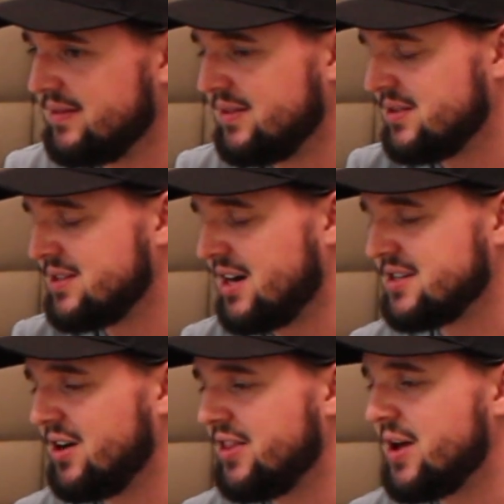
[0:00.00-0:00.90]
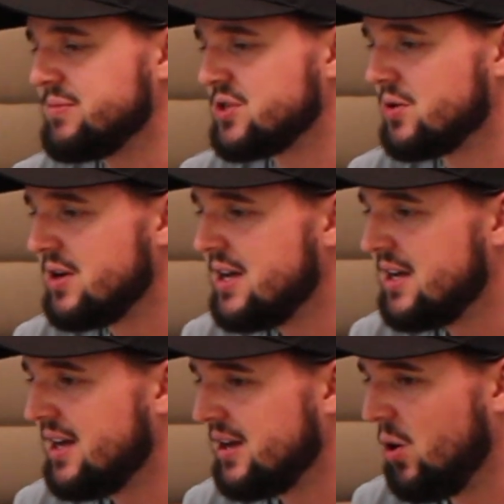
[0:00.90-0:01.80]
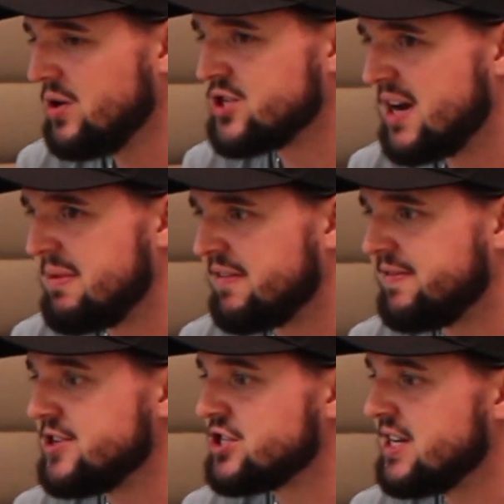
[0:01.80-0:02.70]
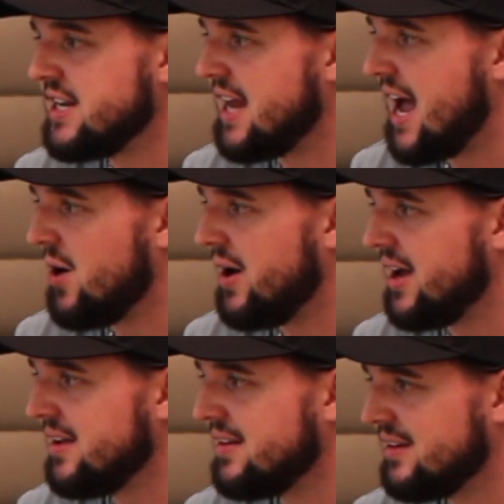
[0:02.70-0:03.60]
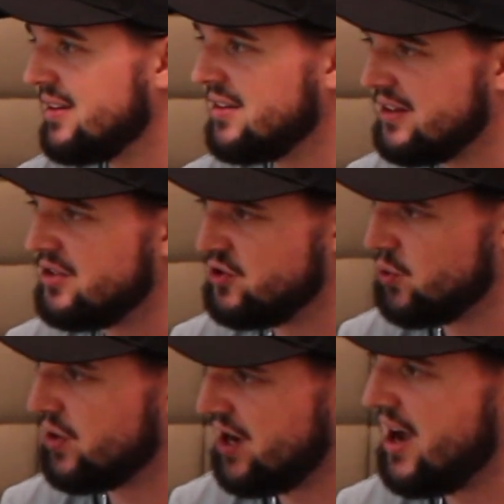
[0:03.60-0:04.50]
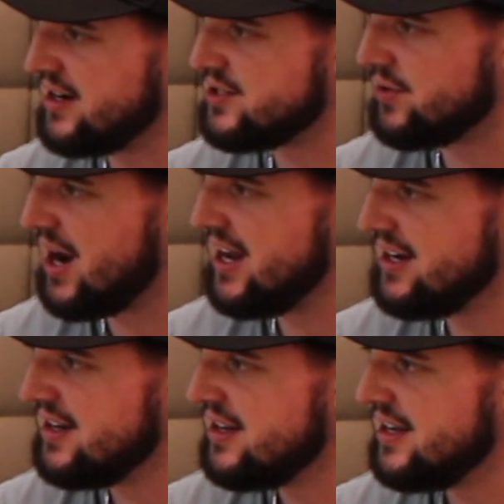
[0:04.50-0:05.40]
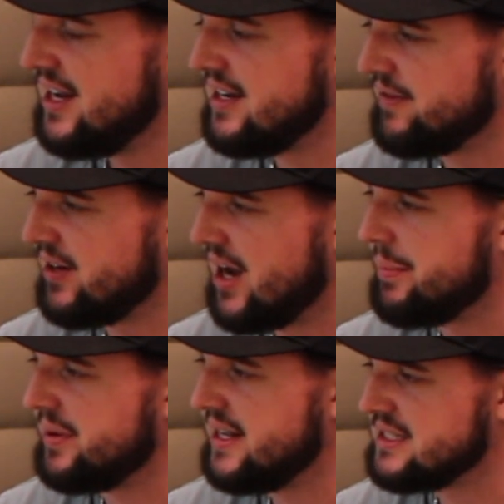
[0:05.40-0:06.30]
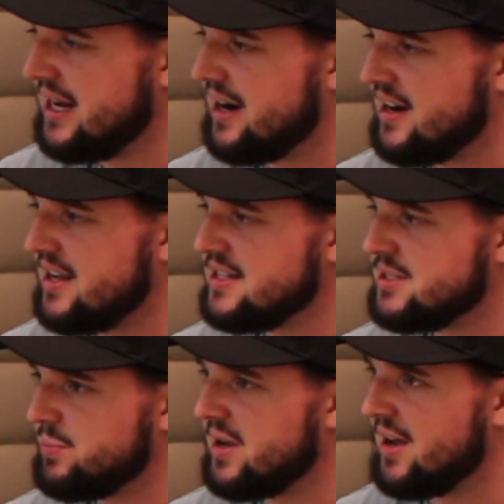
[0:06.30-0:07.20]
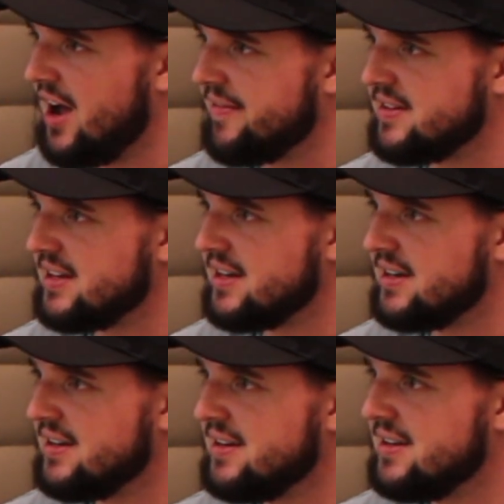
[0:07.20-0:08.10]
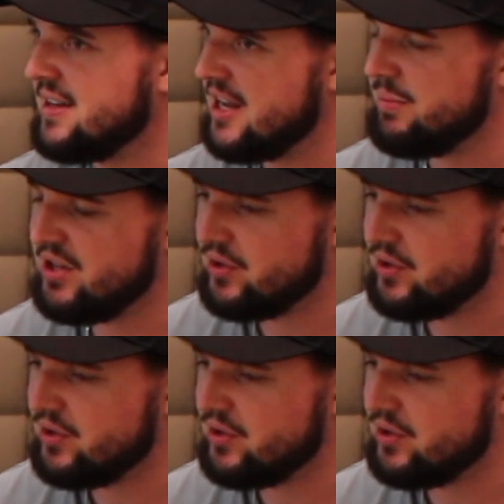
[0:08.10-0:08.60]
talk to all them. So always try to be efficient in how I door knocked, right? In different companies and areas, but often it'd be through